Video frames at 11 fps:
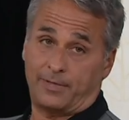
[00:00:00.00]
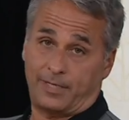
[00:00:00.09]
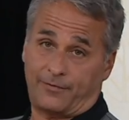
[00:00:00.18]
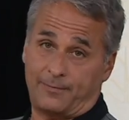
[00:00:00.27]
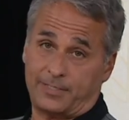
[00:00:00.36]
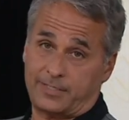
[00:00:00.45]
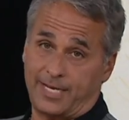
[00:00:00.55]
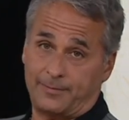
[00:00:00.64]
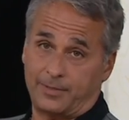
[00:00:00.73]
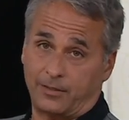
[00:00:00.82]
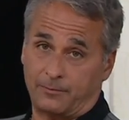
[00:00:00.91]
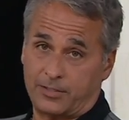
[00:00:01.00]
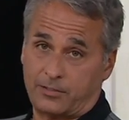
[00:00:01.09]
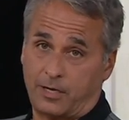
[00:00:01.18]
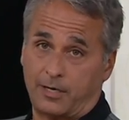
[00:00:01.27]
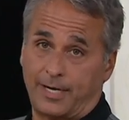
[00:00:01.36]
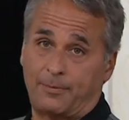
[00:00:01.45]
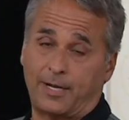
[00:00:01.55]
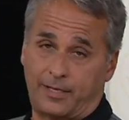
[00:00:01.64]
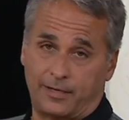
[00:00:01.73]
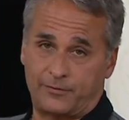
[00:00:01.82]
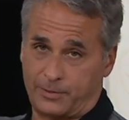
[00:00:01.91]
if I misnamed it or miscalled it, I
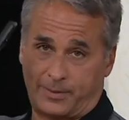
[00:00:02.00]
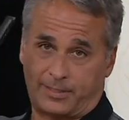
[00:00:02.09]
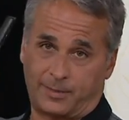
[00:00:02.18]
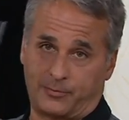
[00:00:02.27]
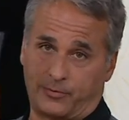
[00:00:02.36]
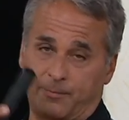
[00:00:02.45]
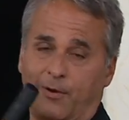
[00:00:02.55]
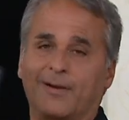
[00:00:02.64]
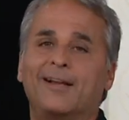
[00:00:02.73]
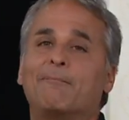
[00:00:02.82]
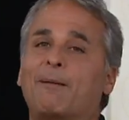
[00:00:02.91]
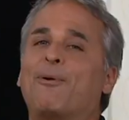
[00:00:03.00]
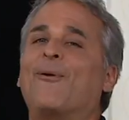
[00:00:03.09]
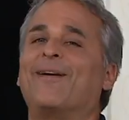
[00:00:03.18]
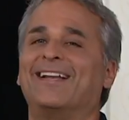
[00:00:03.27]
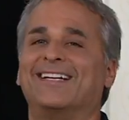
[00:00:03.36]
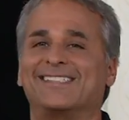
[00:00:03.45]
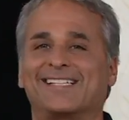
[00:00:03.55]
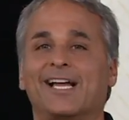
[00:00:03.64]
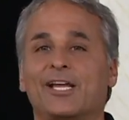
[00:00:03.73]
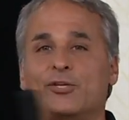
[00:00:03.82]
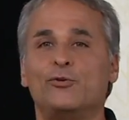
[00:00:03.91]
probably could have just picked up the remote. My point is,
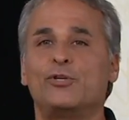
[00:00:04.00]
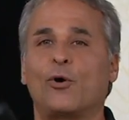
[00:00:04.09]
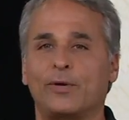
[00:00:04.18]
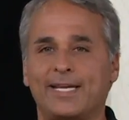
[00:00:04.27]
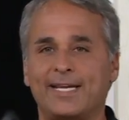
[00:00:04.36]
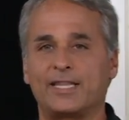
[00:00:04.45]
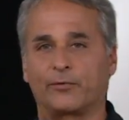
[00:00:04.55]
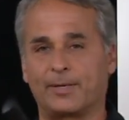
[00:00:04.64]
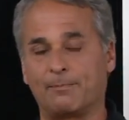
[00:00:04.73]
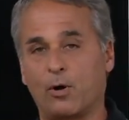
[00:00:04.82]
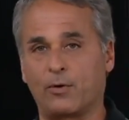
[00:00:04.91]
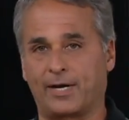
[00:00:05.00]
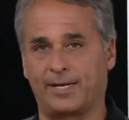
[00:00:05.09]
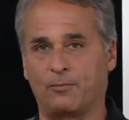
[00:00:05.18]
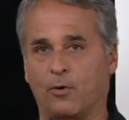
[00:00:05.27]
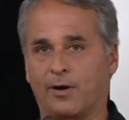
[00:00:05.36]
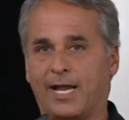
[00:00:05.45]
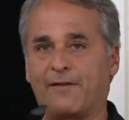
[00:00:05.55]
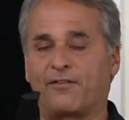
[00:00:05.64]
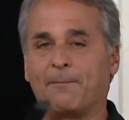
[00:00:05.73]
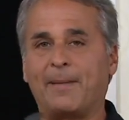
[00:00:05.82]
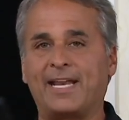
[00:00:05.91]
you don't need the remote anymore. And
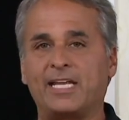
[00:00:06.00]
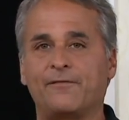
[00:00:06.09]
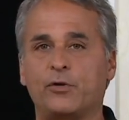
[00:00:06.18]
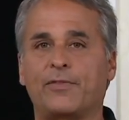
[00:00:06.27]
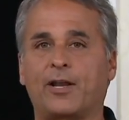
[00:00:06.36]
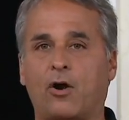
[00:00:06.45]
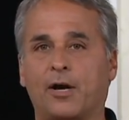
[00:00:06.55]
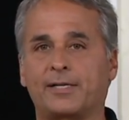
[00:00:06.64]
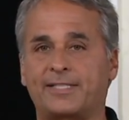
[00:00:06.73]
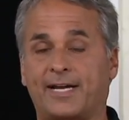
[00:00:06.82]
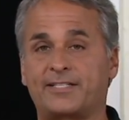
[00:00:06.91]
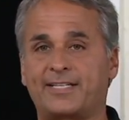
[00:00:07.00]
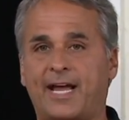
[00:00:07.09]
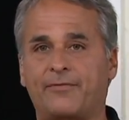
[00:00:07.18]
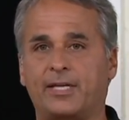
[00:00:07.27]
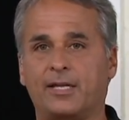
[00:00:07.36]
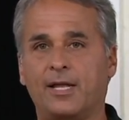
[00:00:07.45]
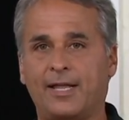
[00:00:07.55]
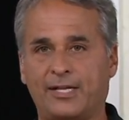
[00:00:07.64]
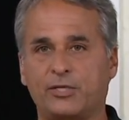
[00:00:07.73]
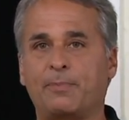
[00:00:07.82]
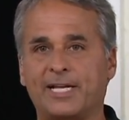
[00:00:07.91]
for many of you that aren't tech savvy,
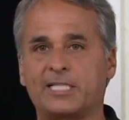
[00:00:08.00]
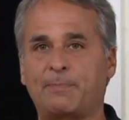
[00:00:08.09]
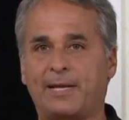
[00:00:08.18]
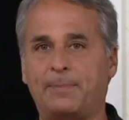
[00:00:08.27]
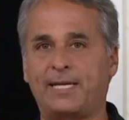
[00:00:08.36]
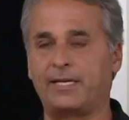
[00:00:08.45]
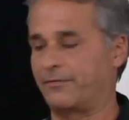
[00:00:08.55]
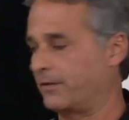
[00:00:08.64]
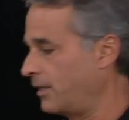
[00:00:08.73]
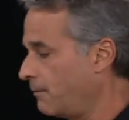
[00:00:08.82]
that's your biggest pet peeve.